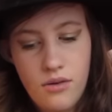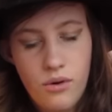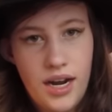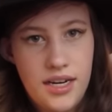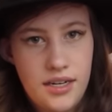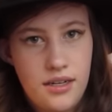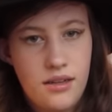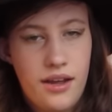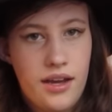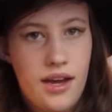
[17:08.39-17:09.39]
when I
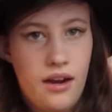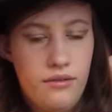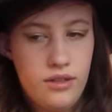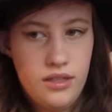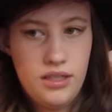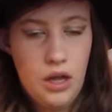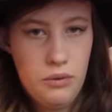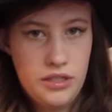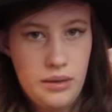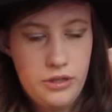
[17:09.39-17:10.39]
didn't have the cell
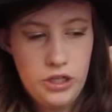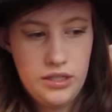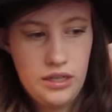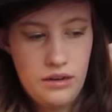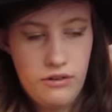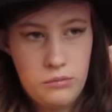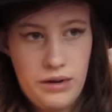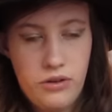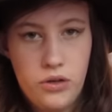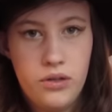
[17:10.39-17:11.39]
reception stuff on my
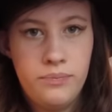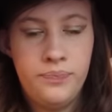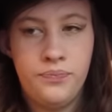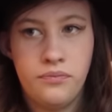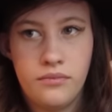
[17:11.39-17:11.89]
phone.